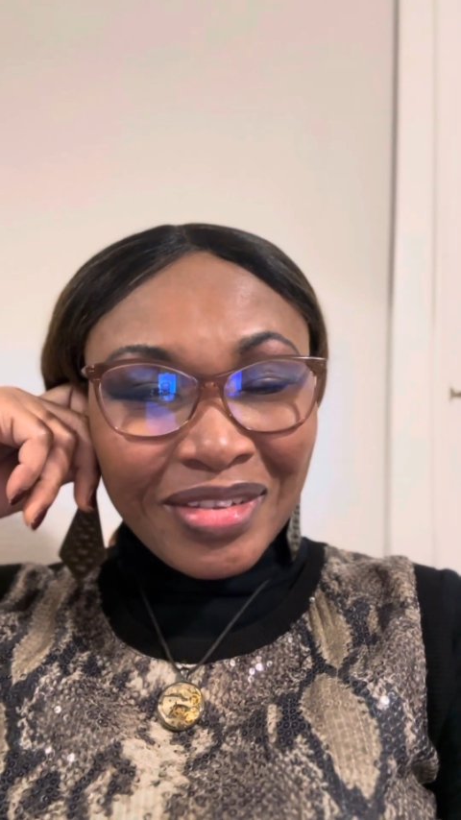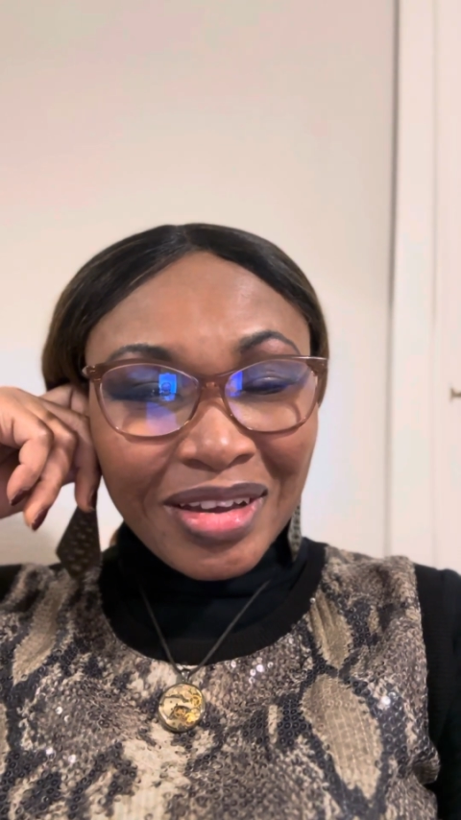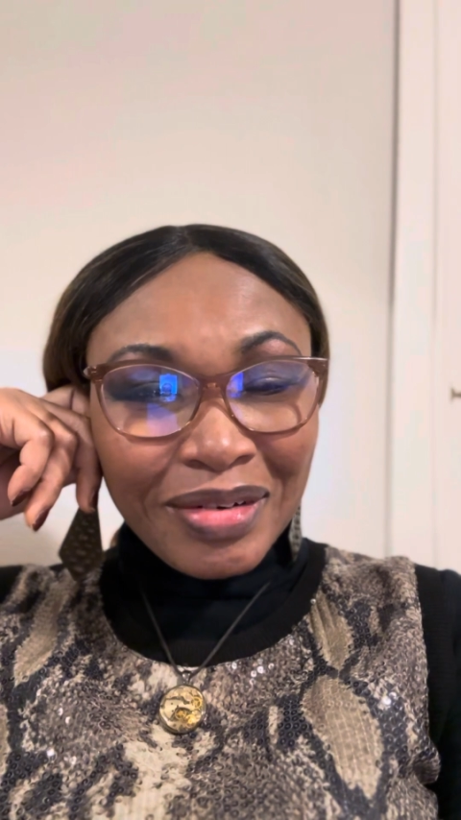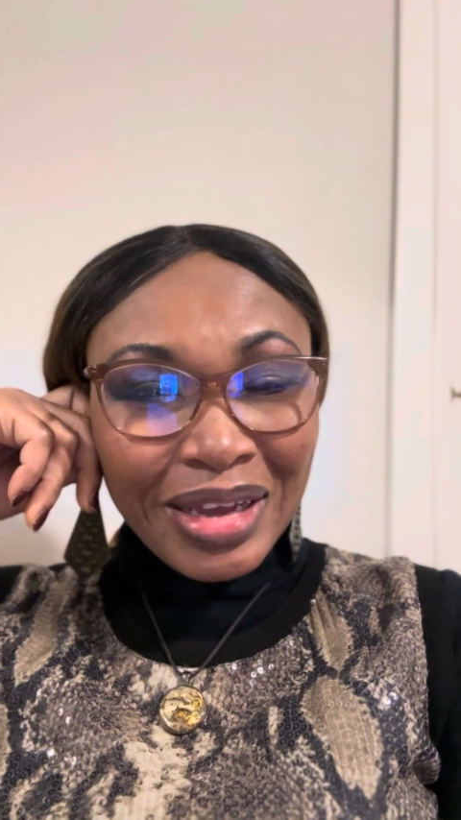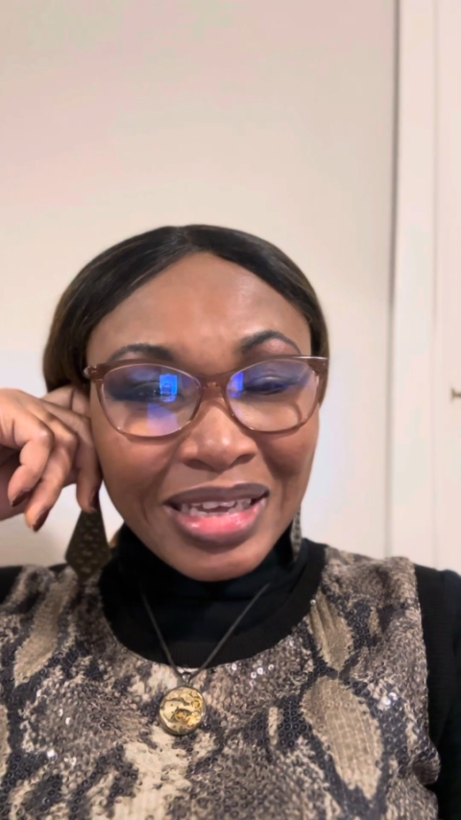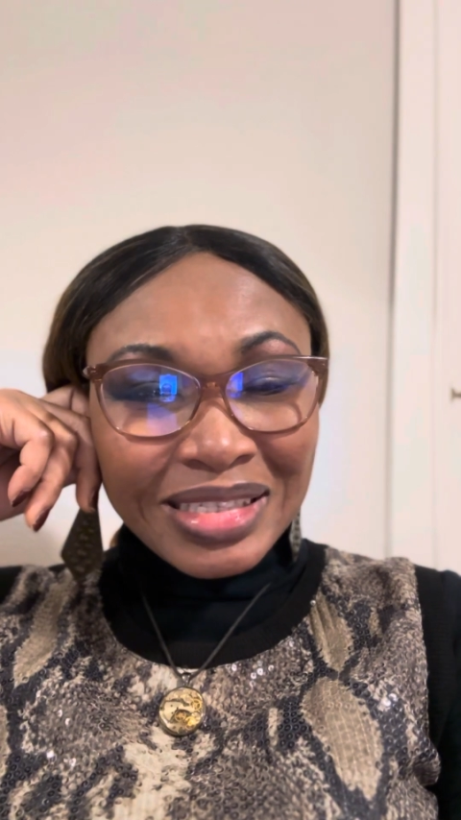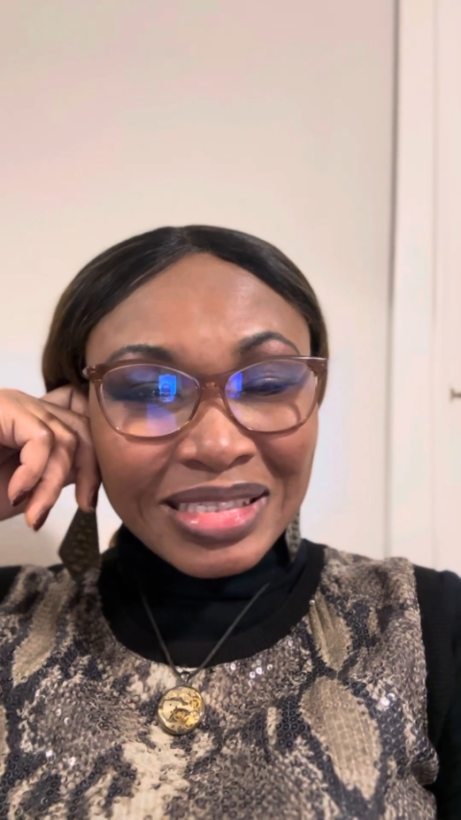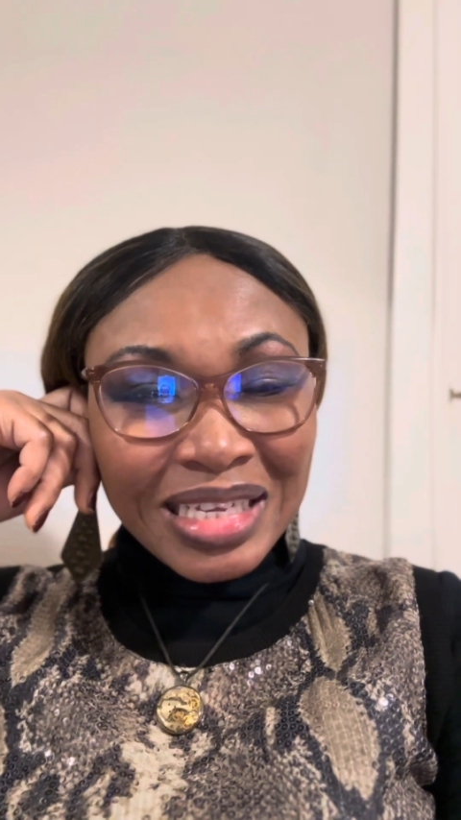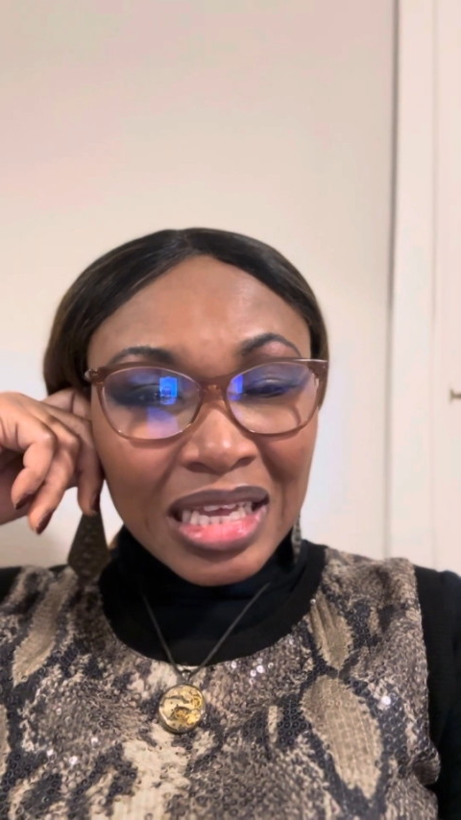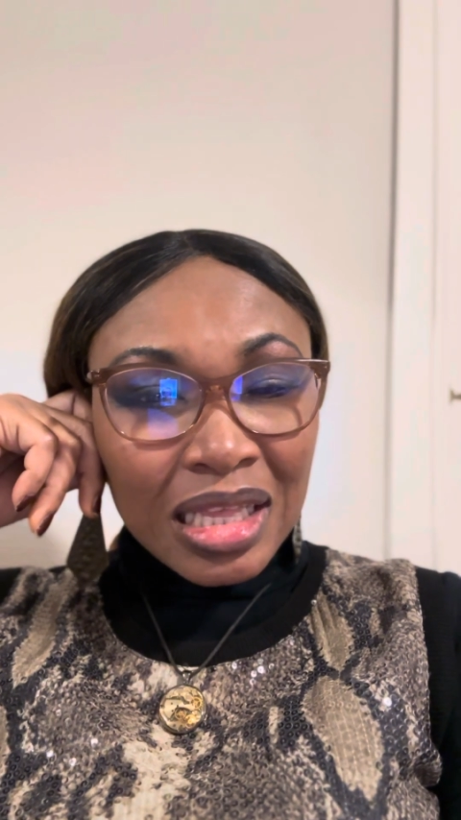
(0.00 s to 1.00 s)
All right.
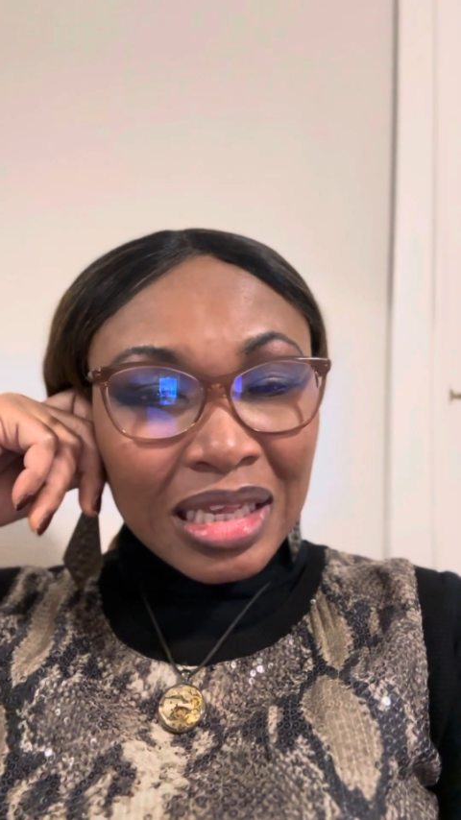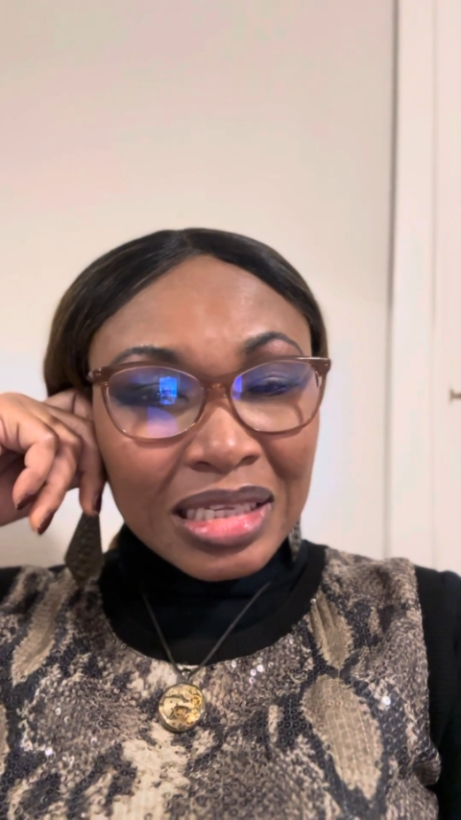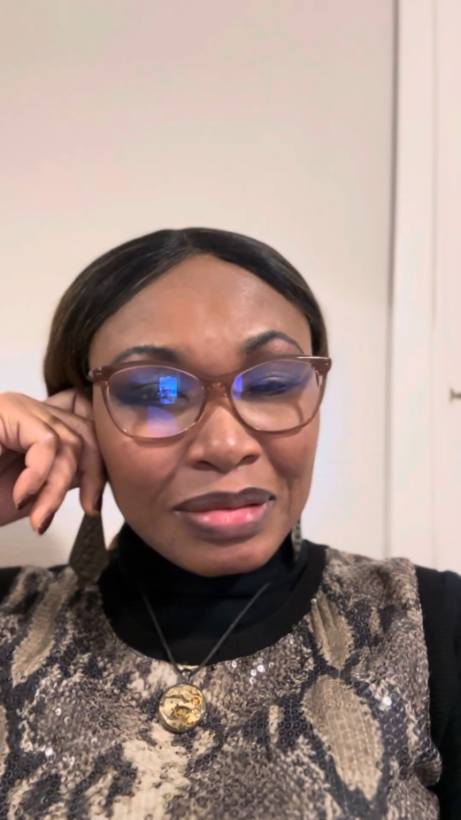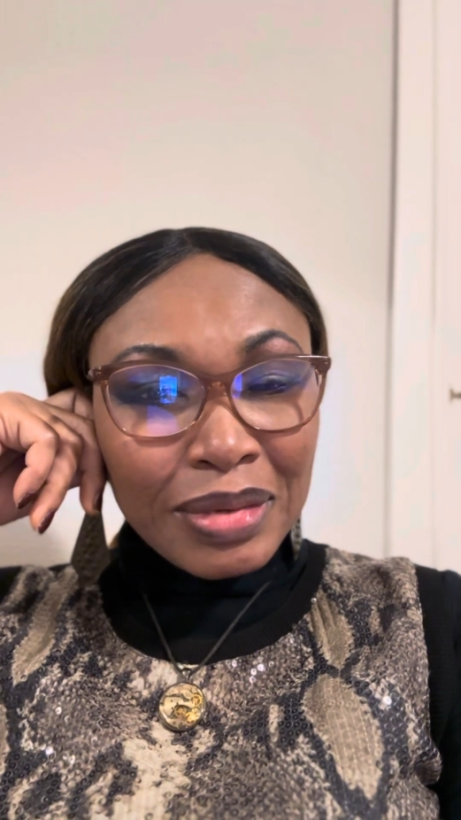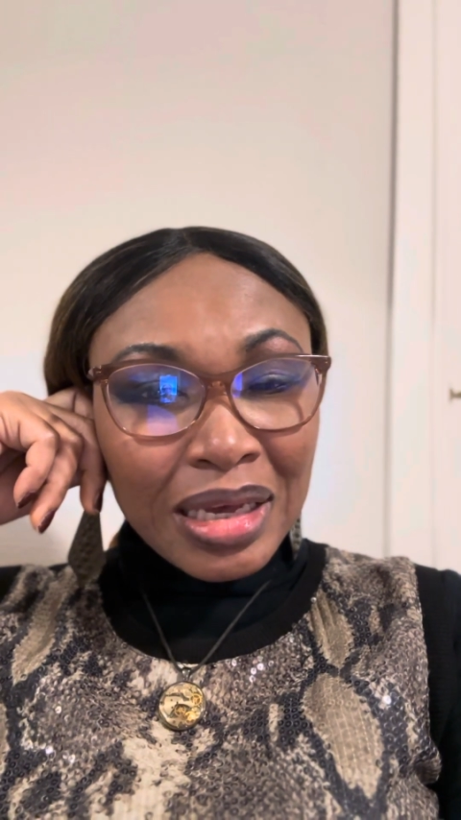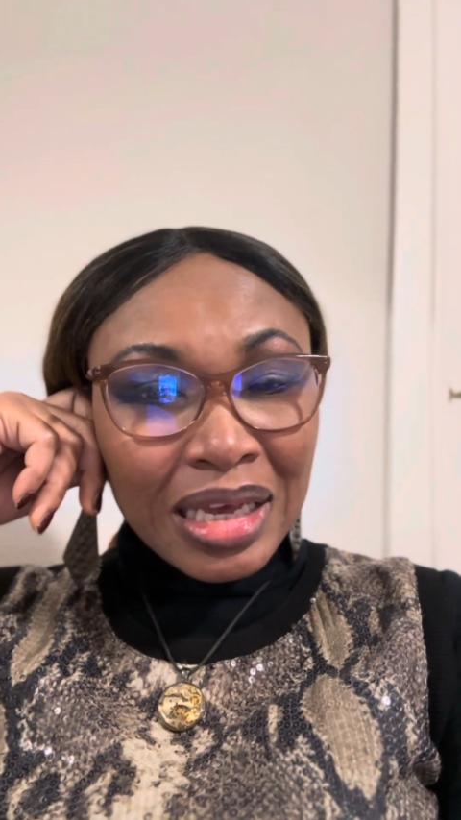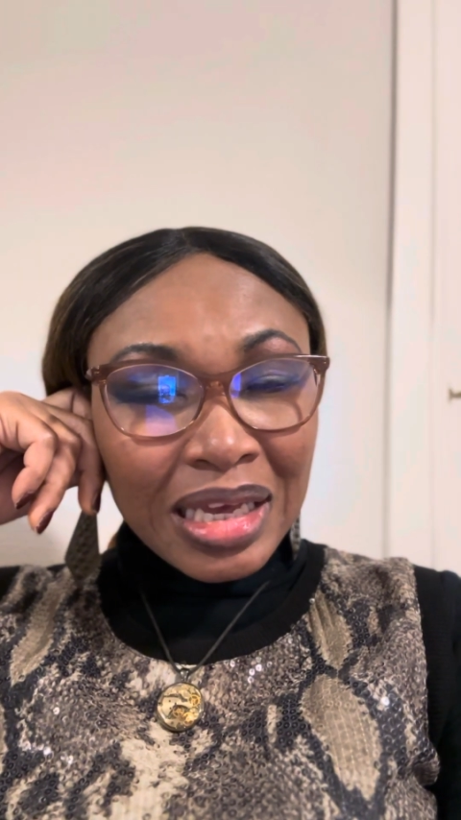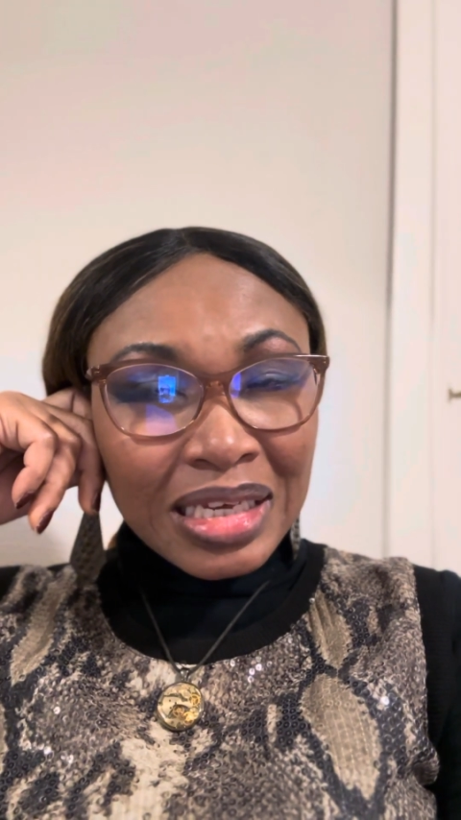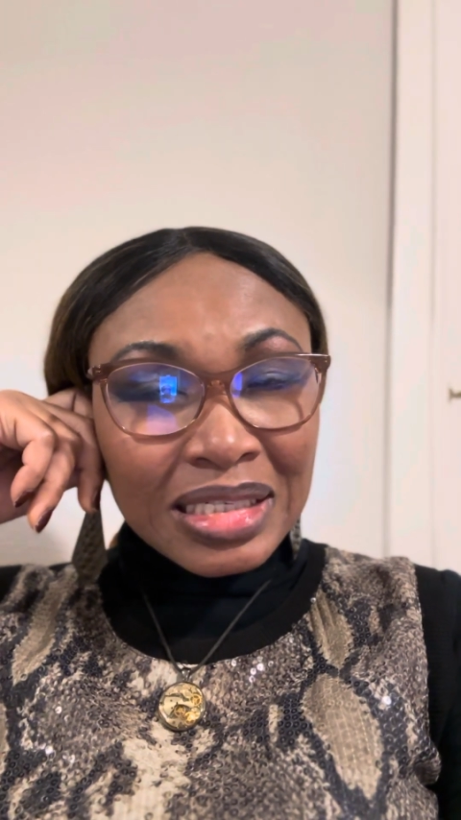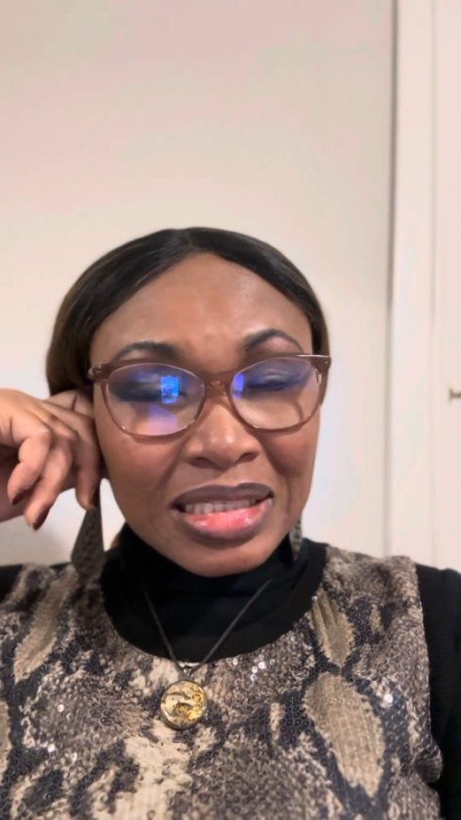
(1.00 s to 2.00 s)
That's my